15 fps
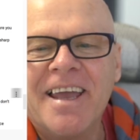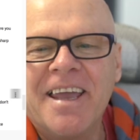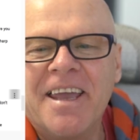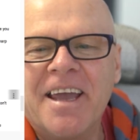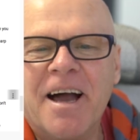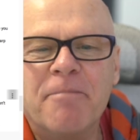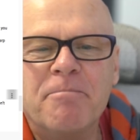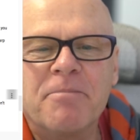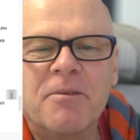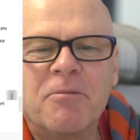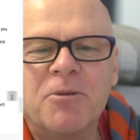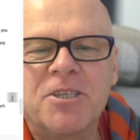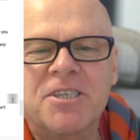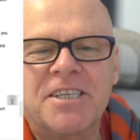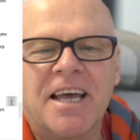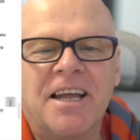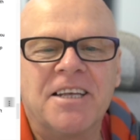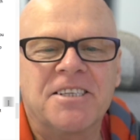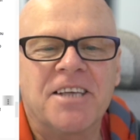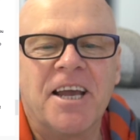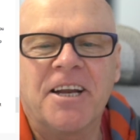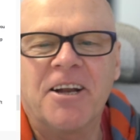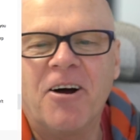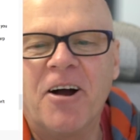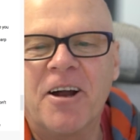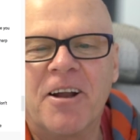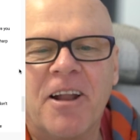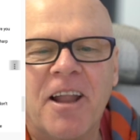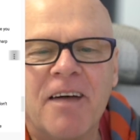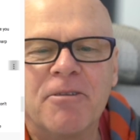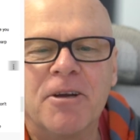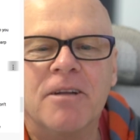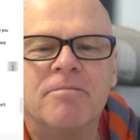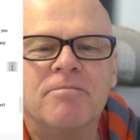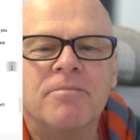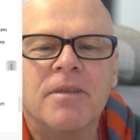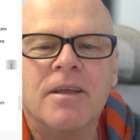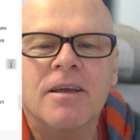he um, would sell his A9. I love it.